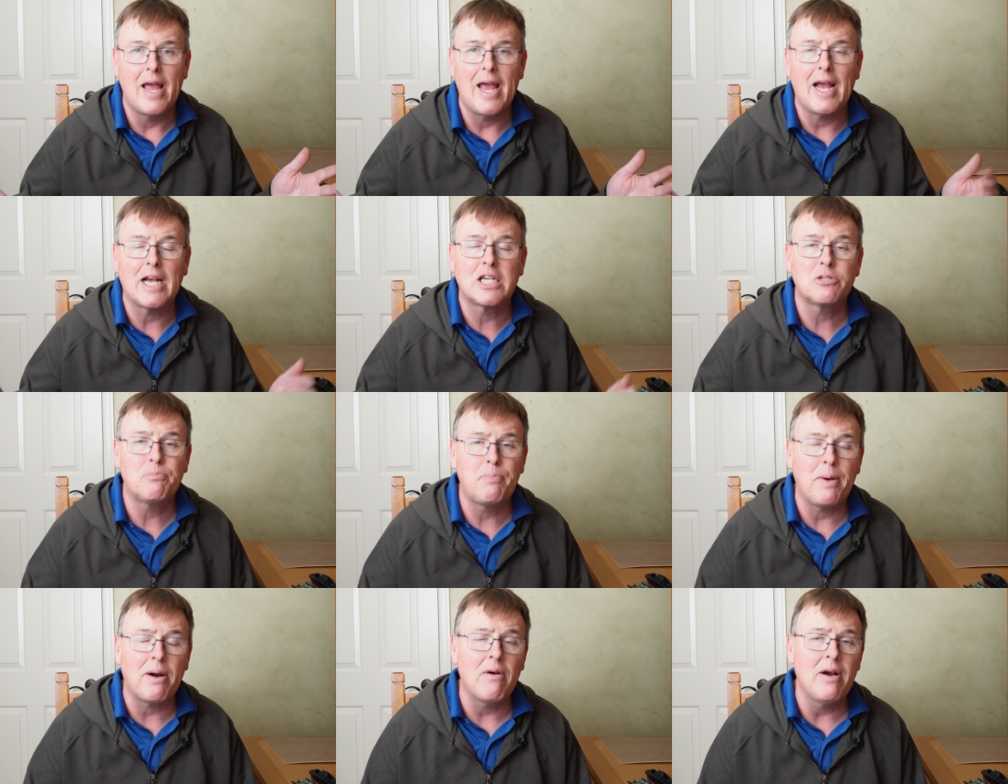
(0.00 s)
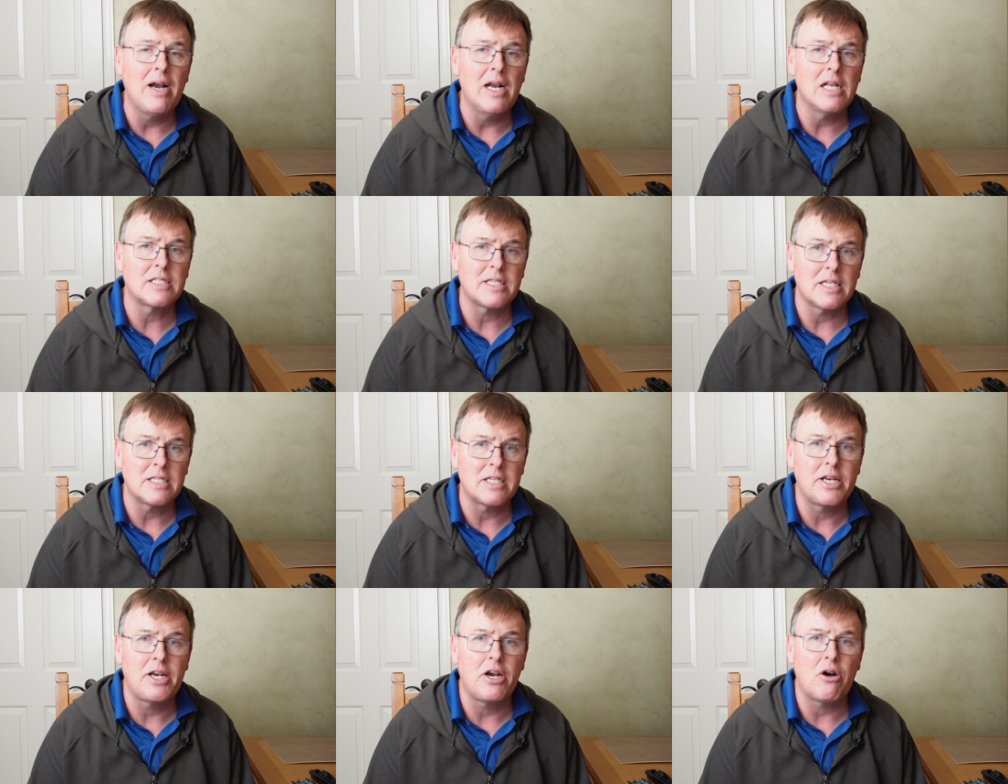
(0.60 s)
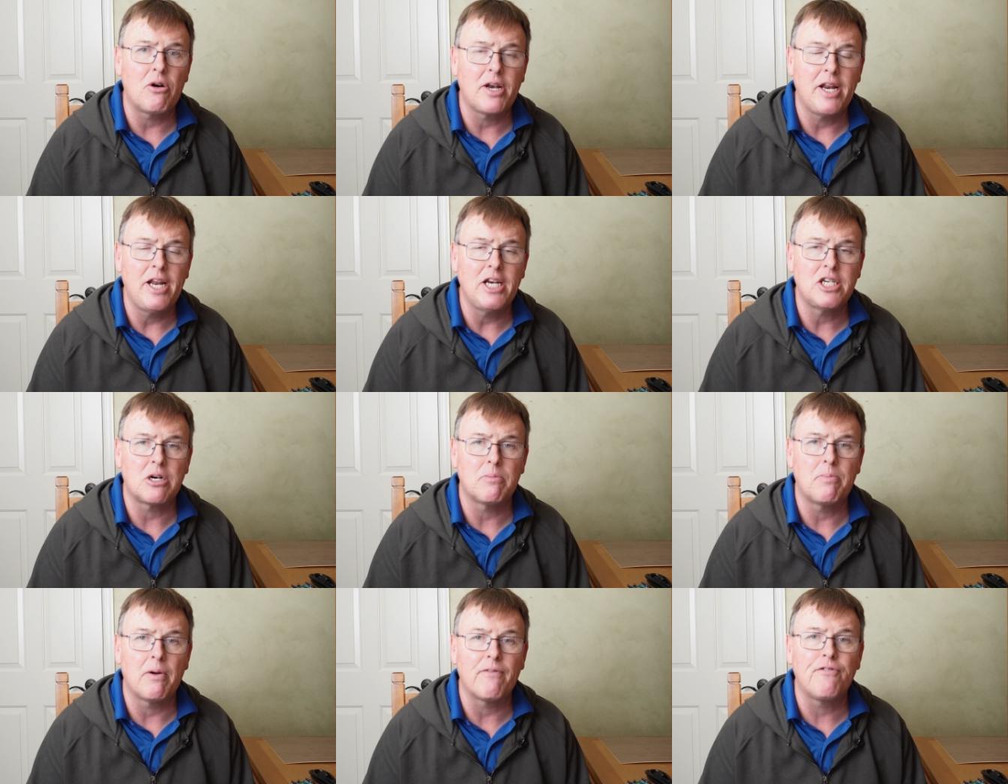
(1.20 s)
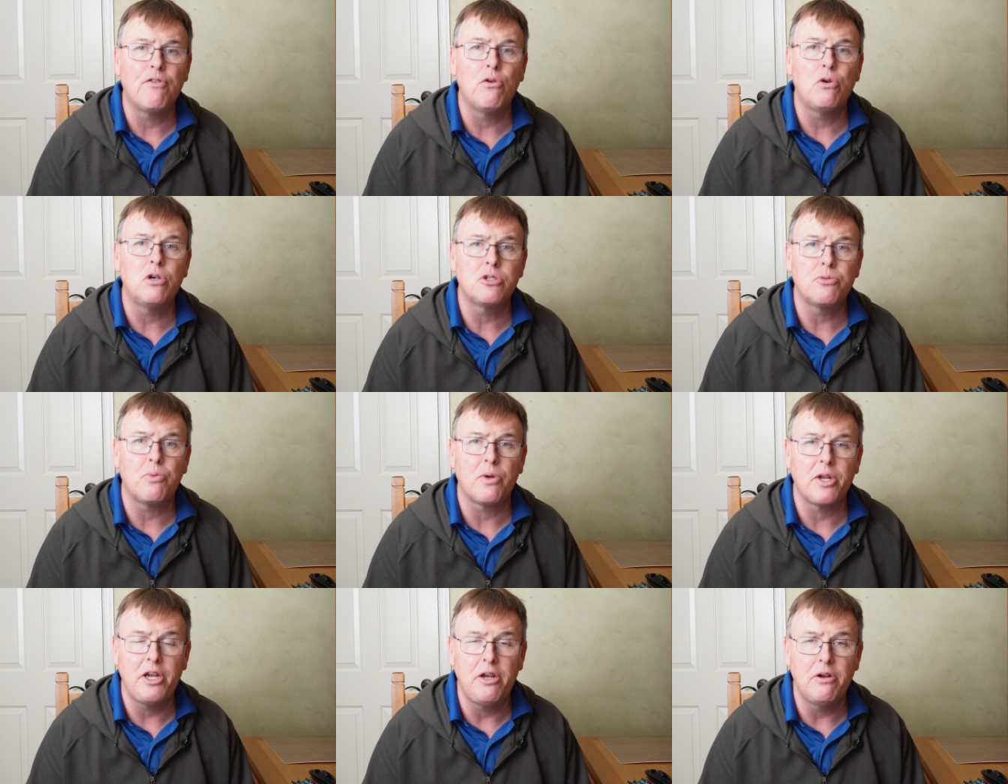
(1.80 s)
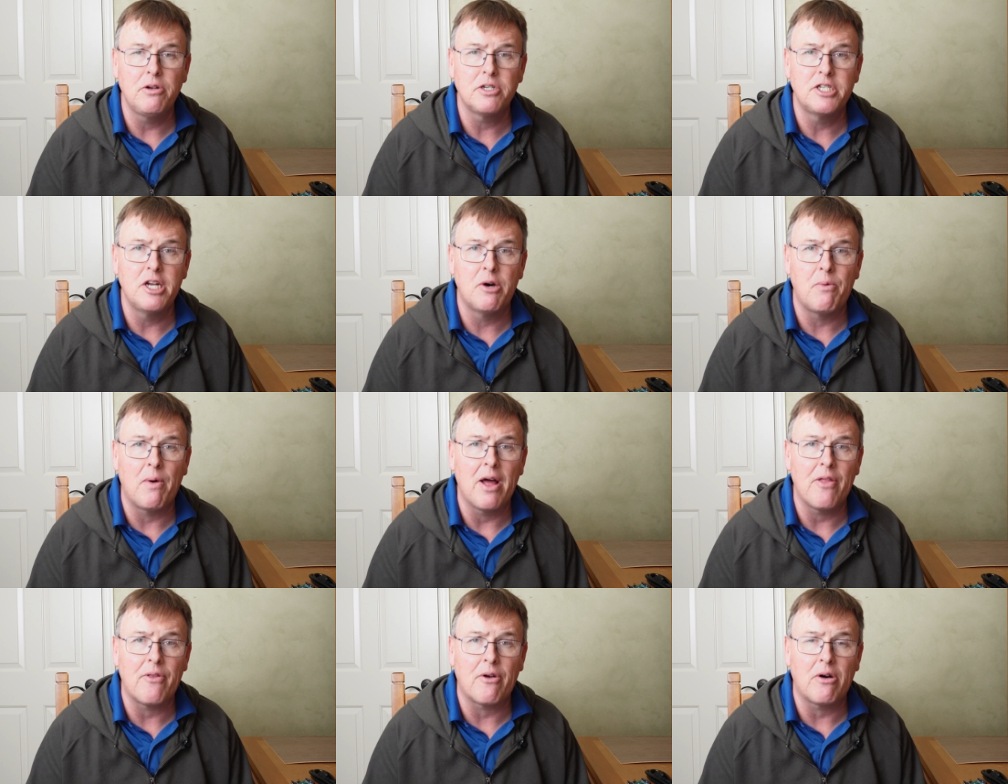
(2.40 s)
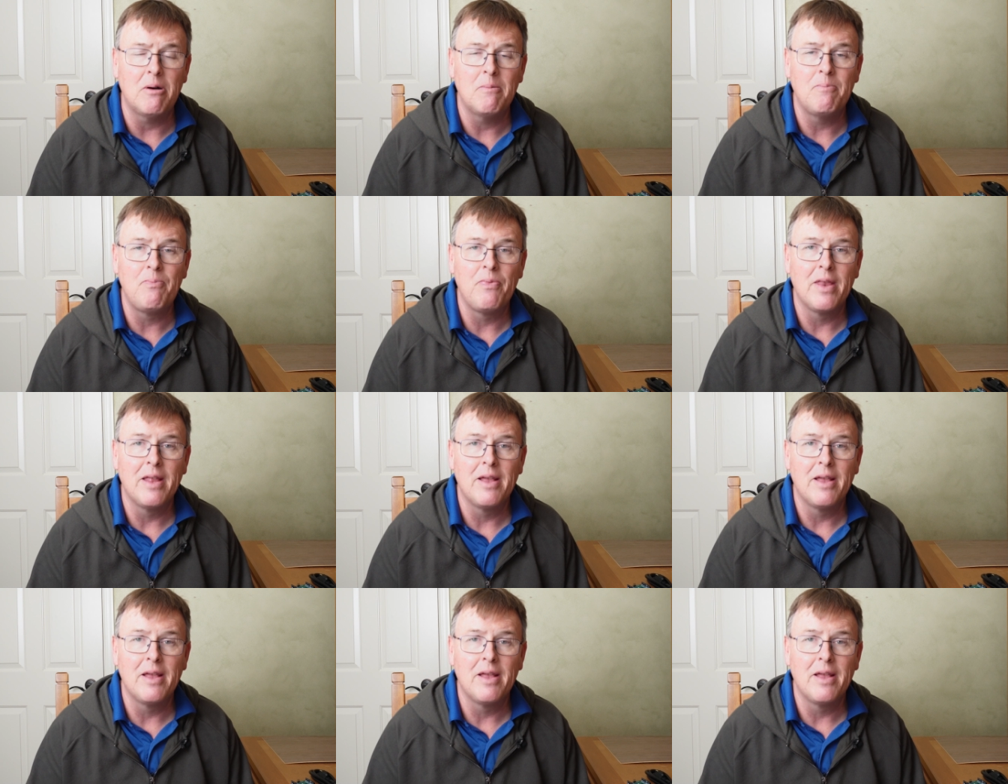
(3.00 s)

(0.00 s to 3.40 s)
Experience is a dear teacher, but fools will use no other.